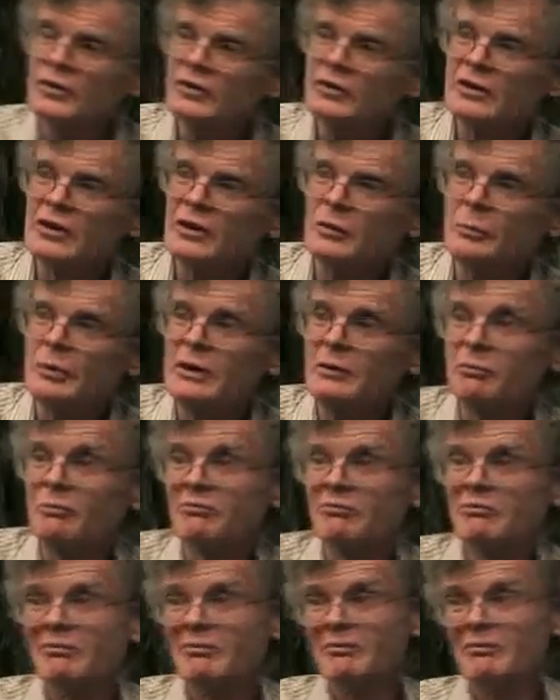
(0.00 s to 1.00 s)
This is going to be
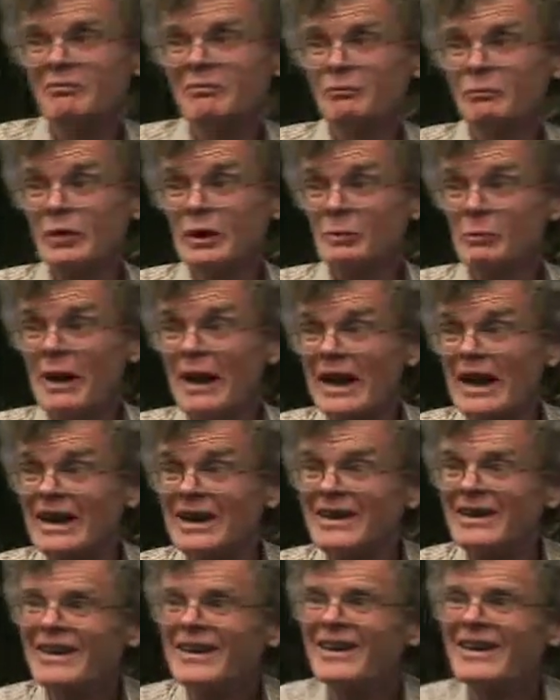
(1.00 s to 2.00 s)
pretty bad.